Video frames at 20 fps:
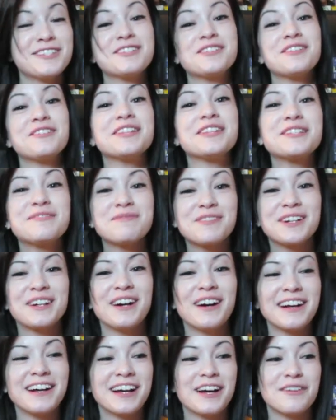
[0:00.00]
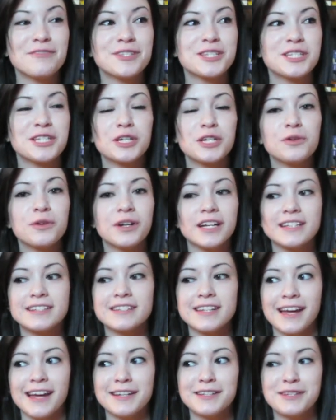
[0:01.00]
So this book haul comes to you in
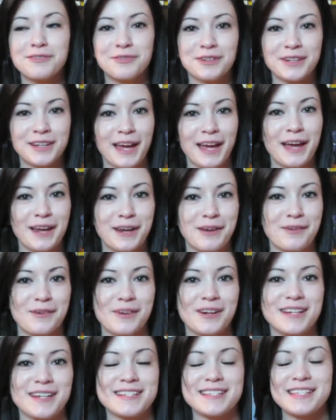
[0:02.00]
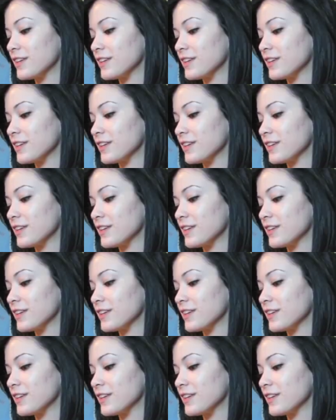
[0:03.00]
10 different categories.